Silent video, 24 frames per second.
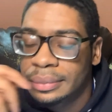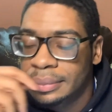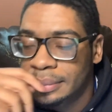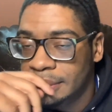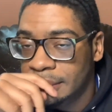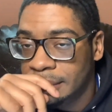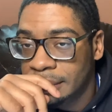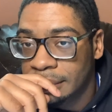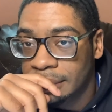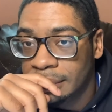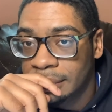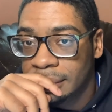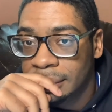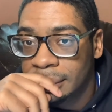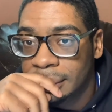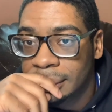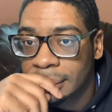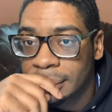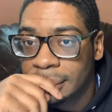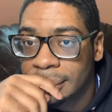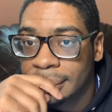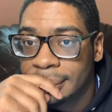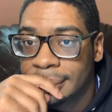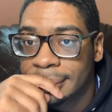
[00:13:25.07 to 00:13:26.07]

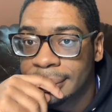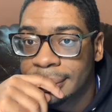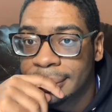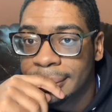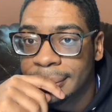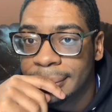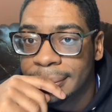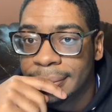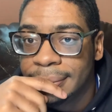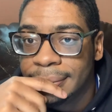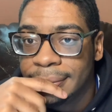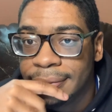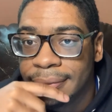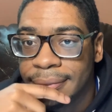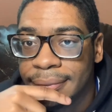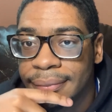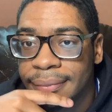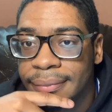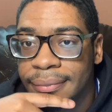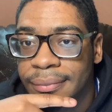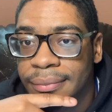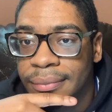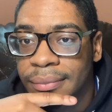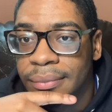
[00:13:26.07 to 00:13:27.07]

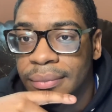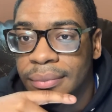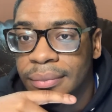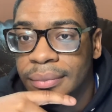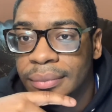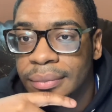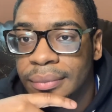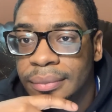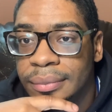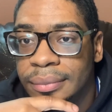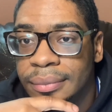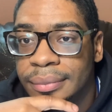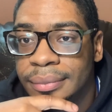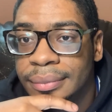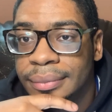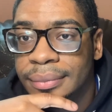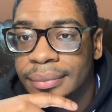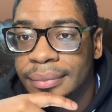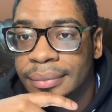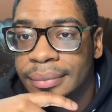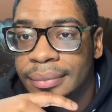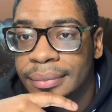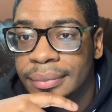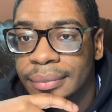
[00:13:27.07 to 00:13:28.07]

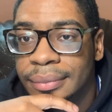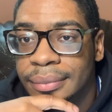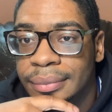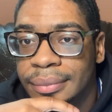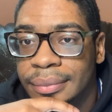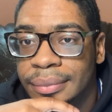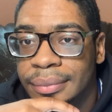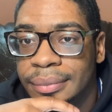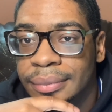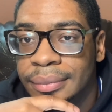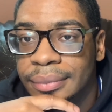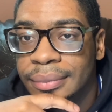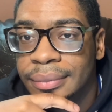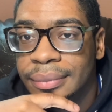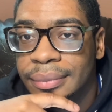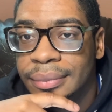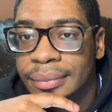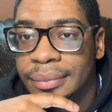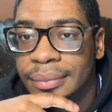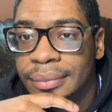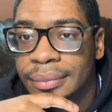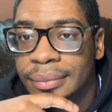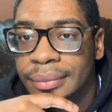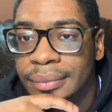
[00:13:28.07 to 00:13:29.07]

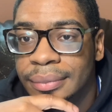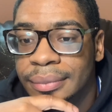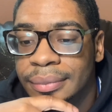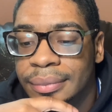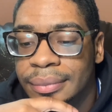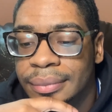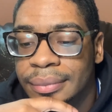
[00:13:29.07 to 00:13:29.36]
(silence)